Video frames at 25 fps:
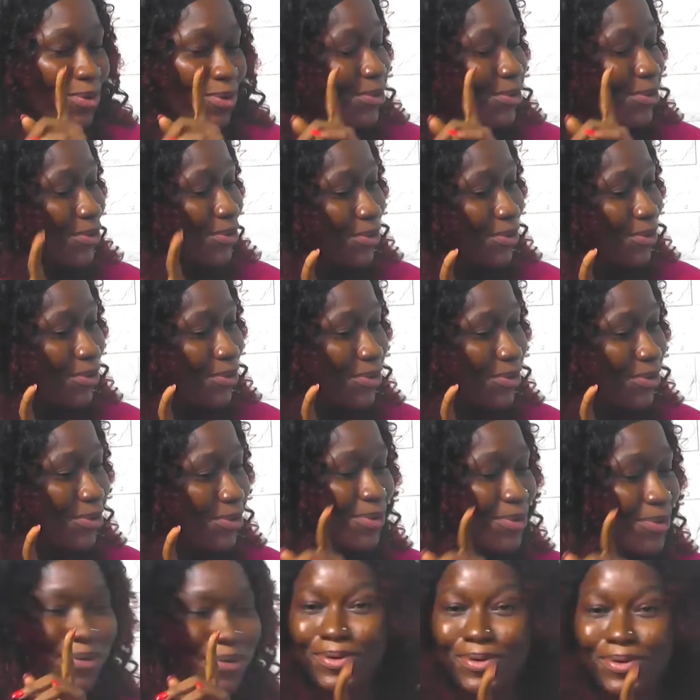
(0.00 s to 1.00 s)
for
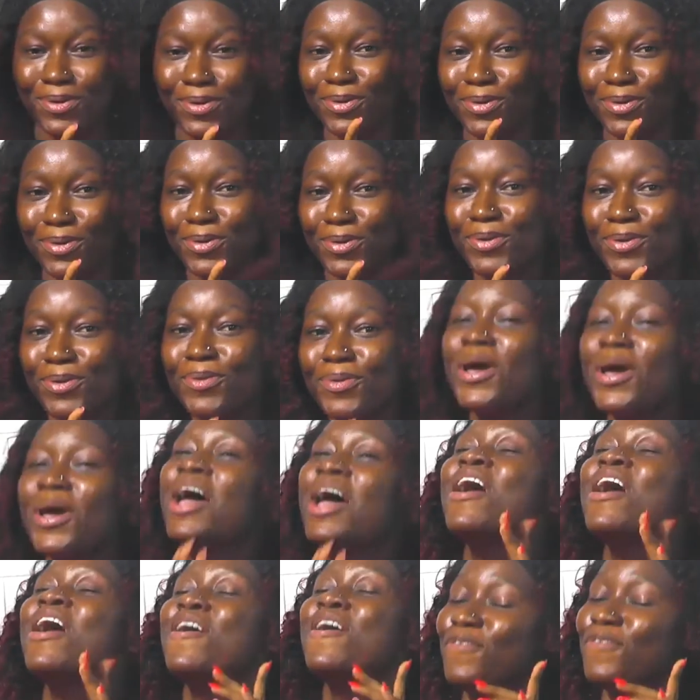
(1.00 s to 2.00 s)
you,
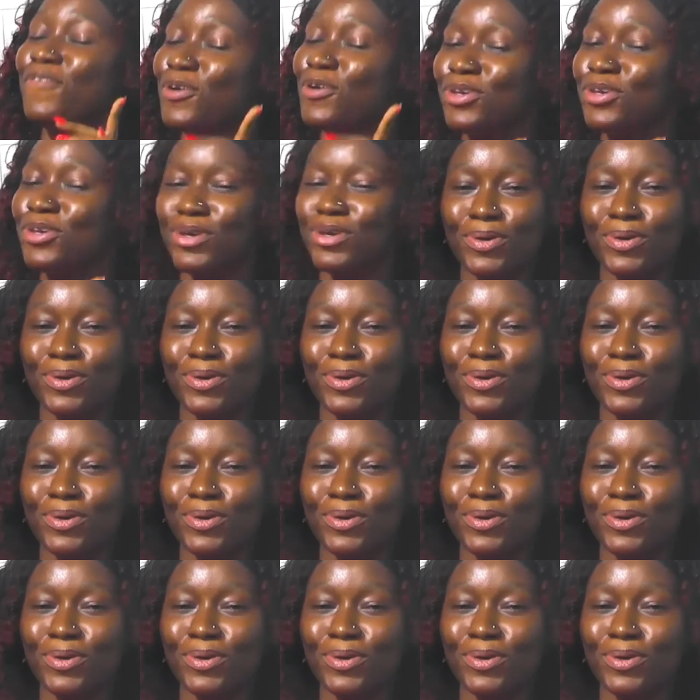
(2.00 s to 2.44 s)
for you.